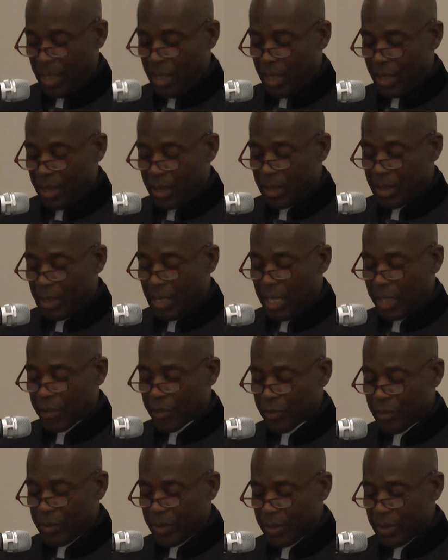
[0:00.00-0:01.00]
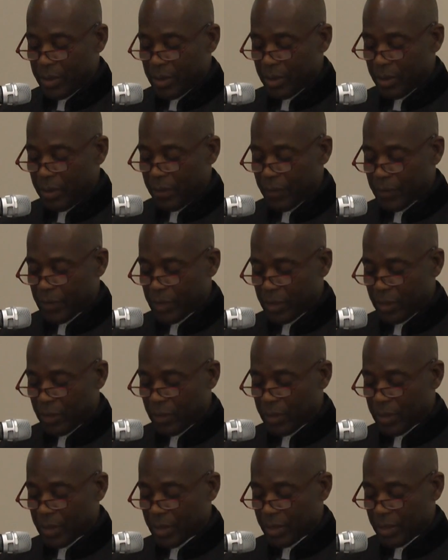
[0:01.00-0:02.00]
The doctrines, if
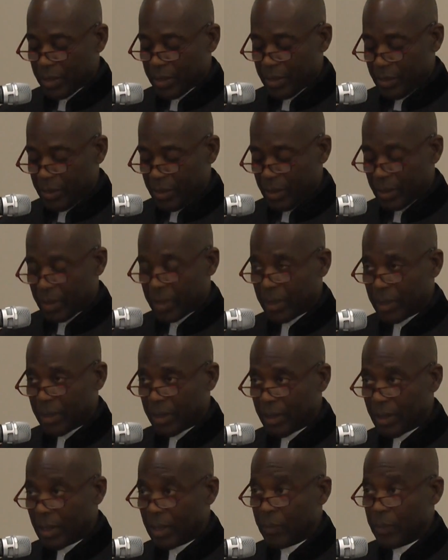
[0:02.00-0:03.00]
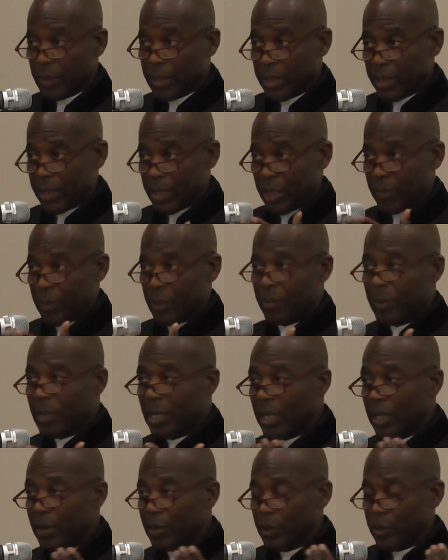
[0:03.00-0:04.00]
seriously studied, and we can keep in
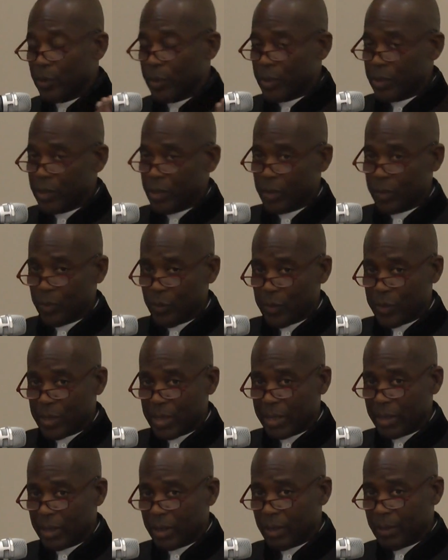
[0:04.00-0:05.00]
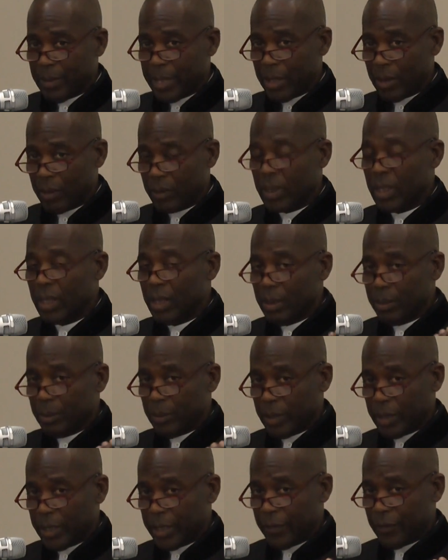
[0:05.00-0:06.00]
mind what was just presented about
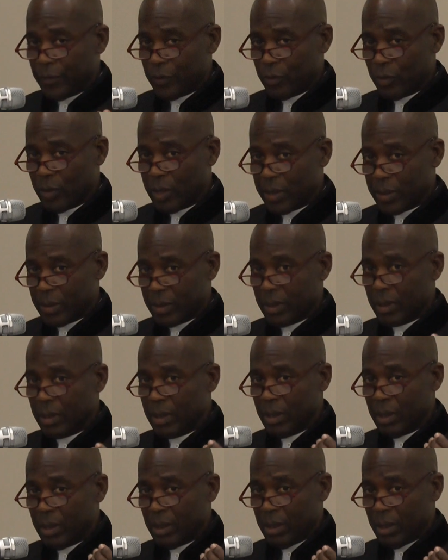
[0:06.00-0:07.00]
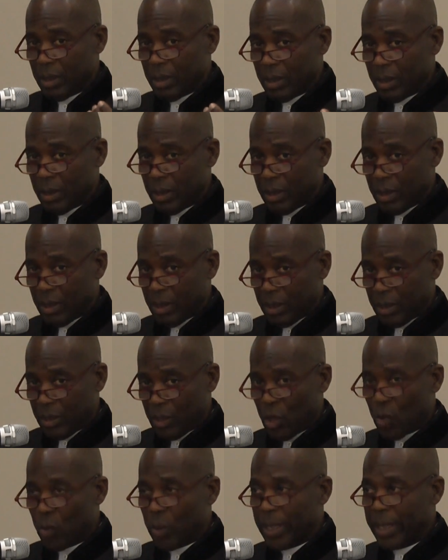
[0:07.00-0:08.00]
belief, trust,
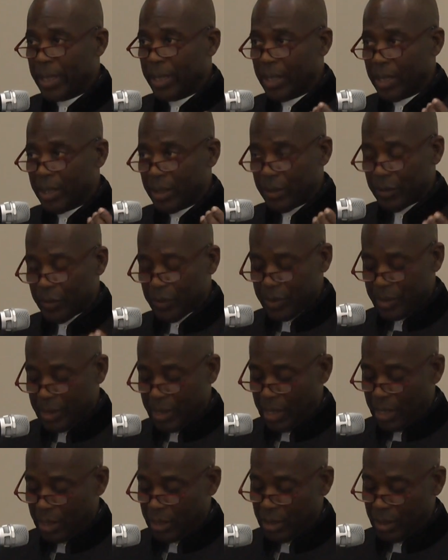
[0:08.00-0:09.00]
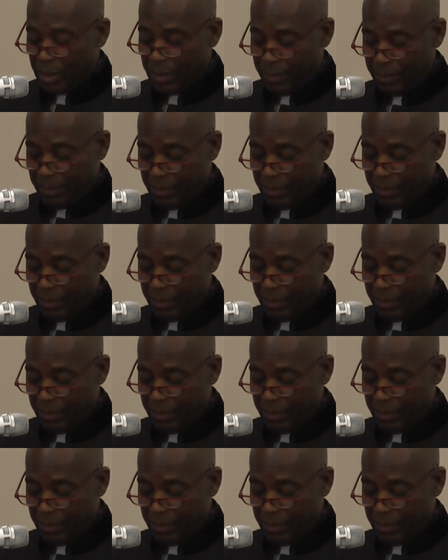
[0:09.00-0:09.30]
knowing, and understanding,